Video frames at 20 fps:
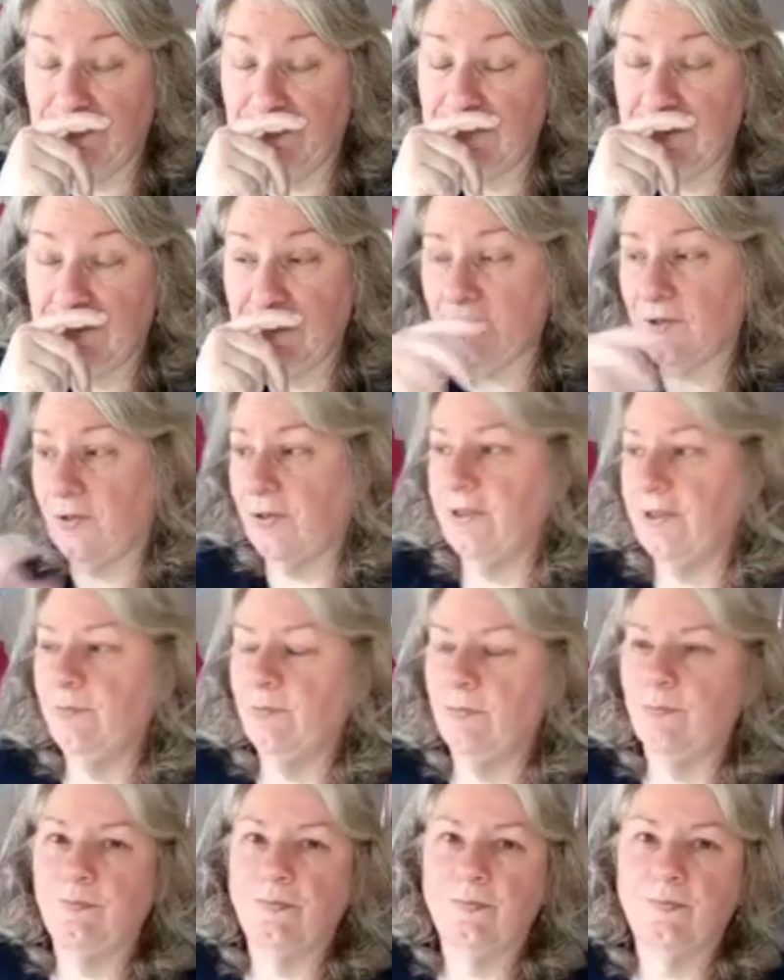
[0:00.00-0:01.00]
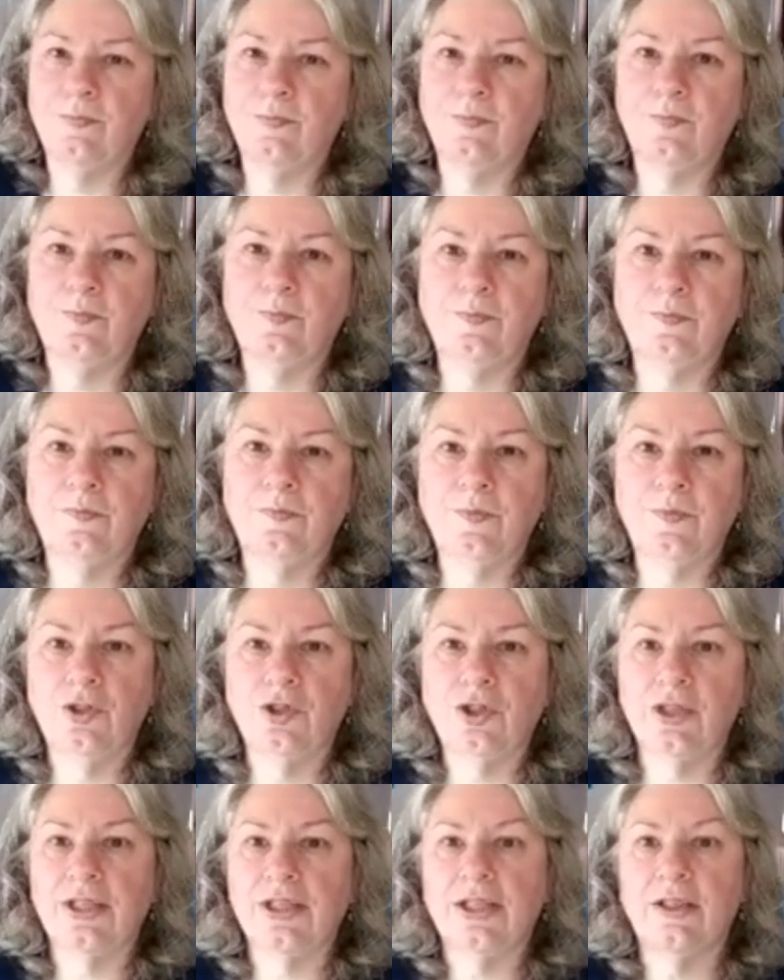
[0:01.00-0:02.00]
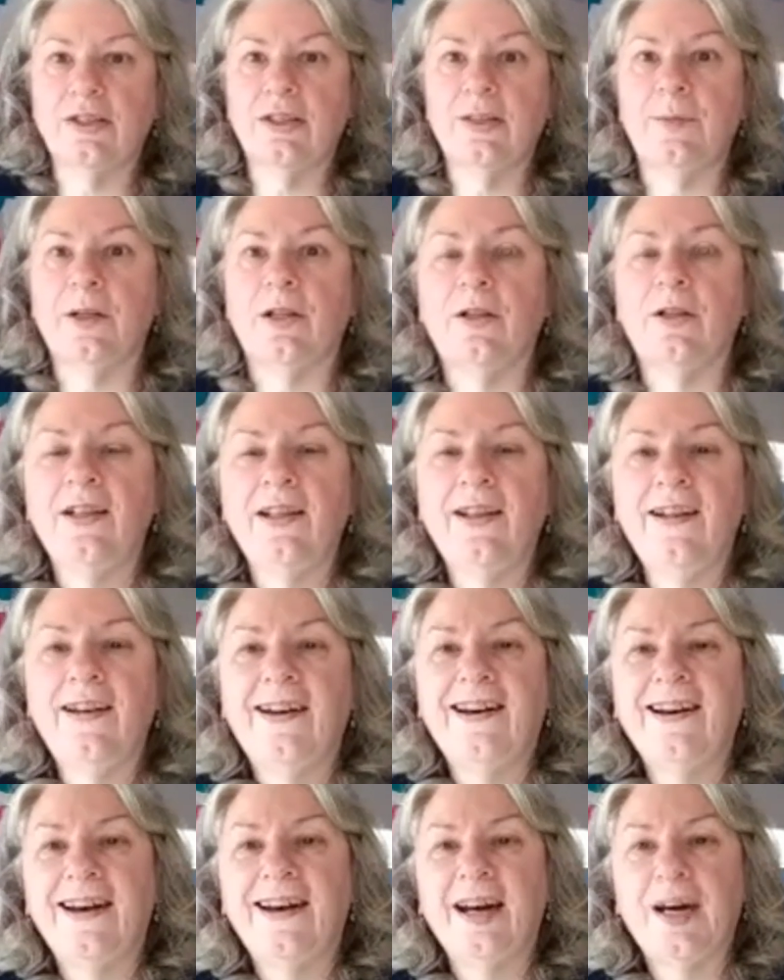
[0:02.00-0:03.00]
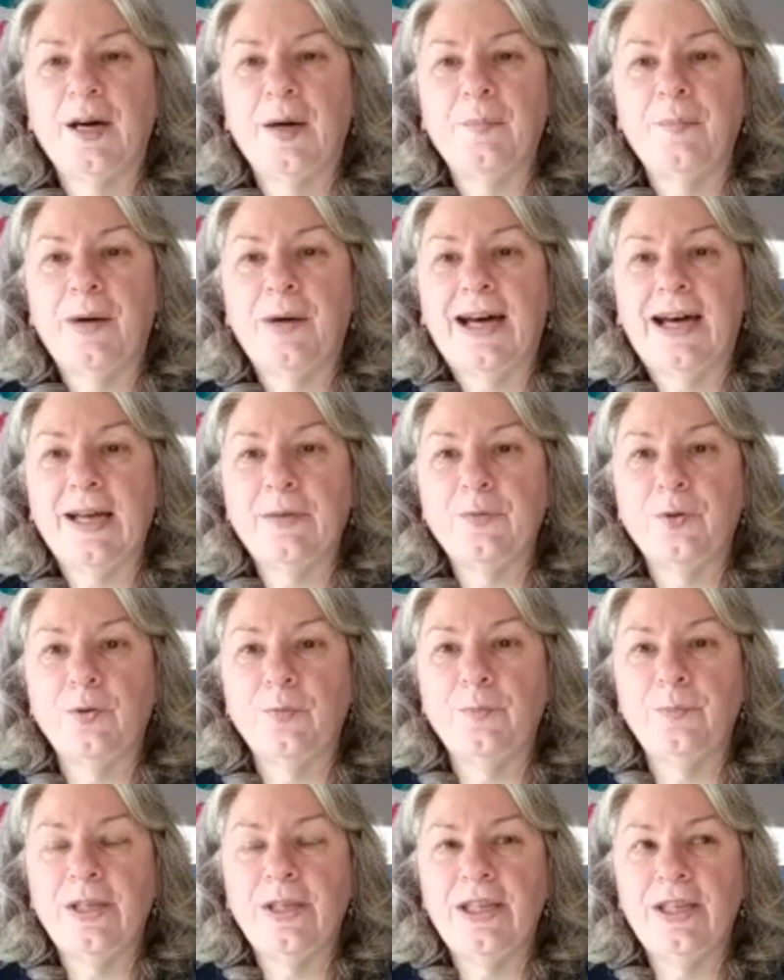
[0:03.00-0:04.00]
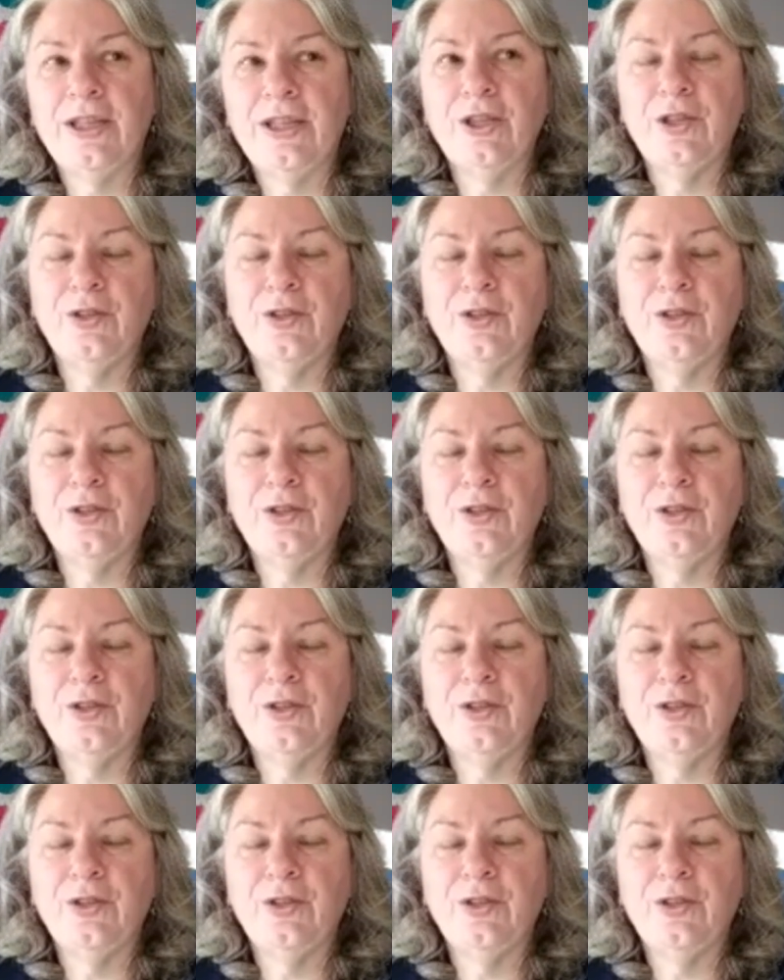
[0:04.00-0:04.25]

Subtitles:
Sorry, shut down email. I will be